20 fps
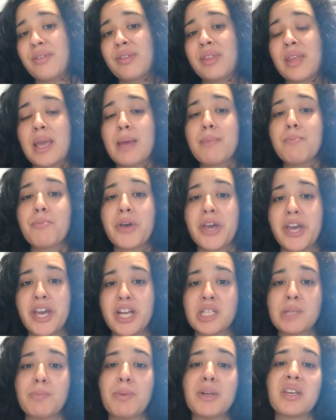Same
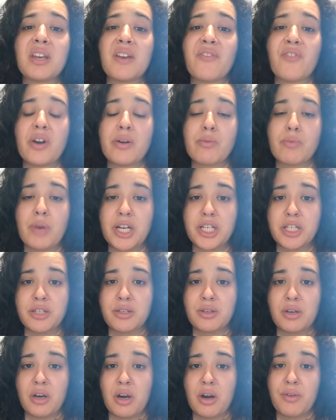pitch but different
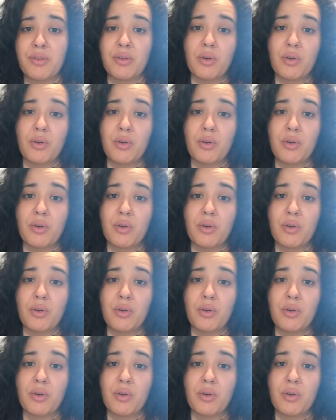register.